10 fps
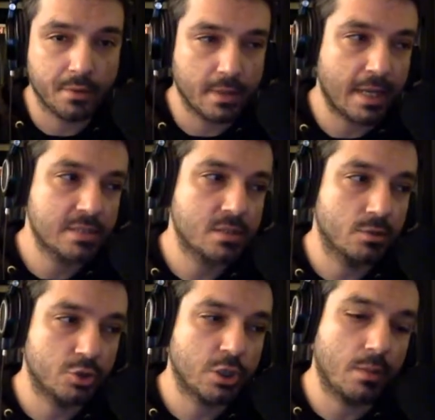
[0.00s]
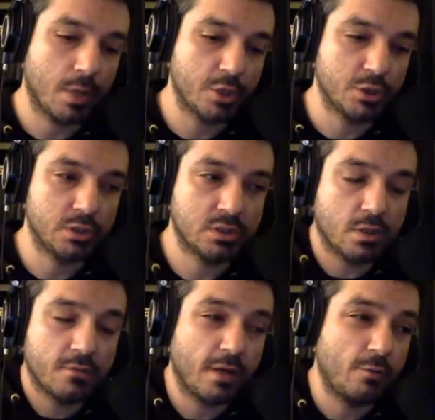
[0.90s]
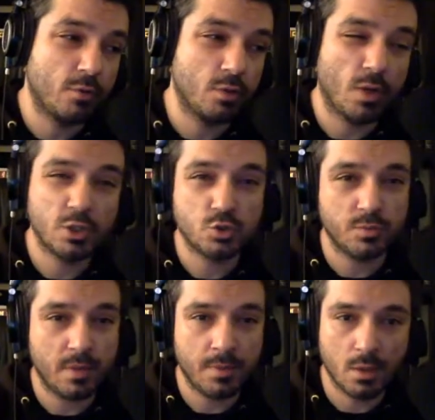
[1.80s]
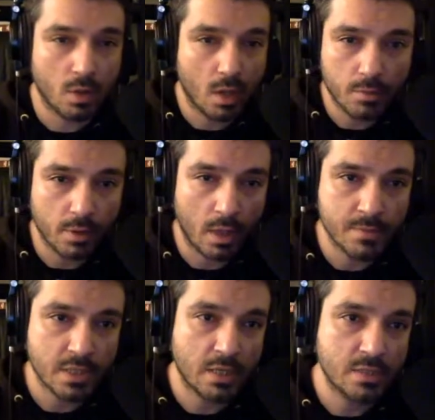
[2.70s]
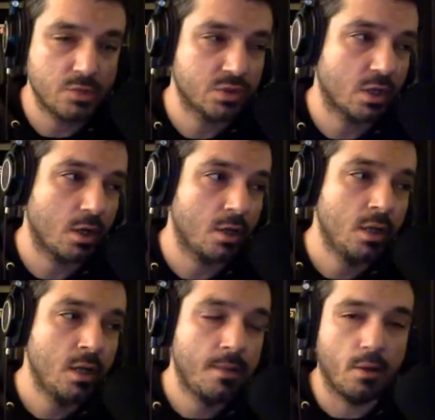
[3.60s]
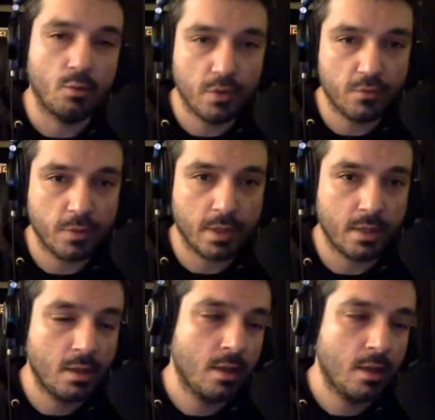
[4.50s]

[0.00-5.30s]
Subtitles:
The last Ochai Agbaji stuff I'd really watched was maybe a couple games against Utah that we've played.